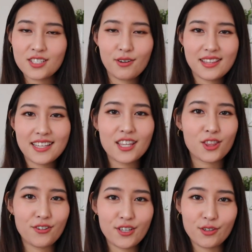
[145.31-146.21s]
So I think the
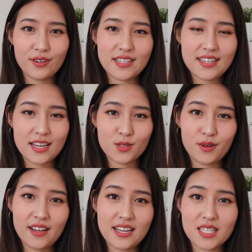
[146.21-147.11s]
three units as
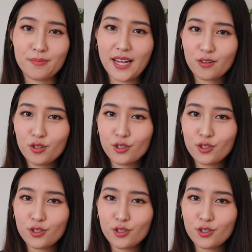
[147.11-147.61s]
well as the Blackwell